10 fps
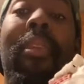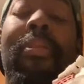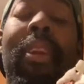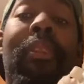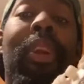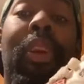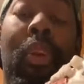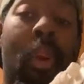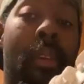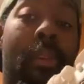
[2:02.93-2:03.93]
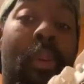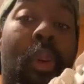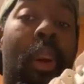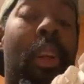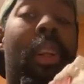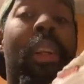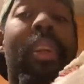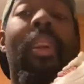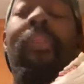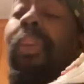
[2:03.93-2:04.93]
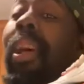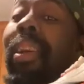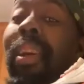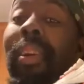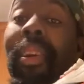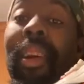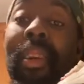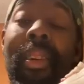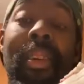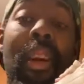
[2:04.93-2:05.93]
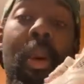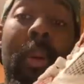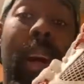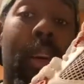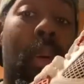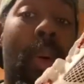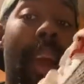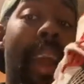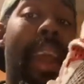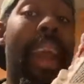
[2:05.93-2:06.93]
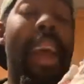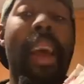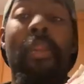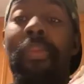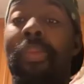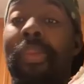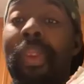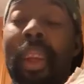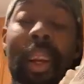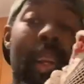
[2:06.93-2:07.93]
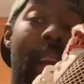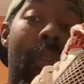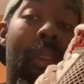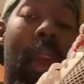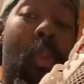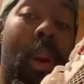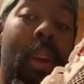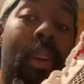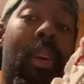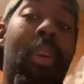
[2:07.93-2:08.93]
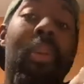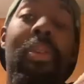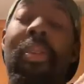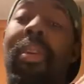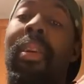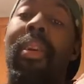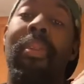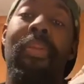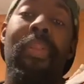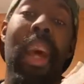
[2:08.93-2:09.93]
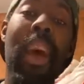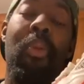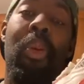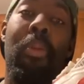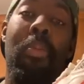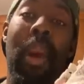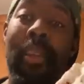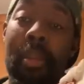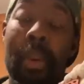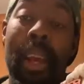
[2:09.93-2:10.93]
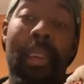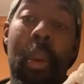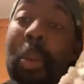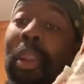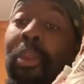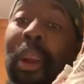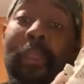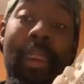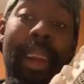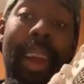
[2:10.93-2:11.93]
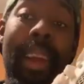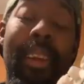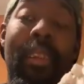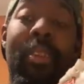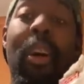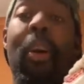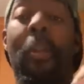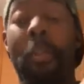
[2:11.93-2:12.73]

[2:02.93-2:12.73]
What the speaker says: favorite Jordan 4s. I think it's such a dope colorway and definitely one of those that will break some necks if you put the right fit together. So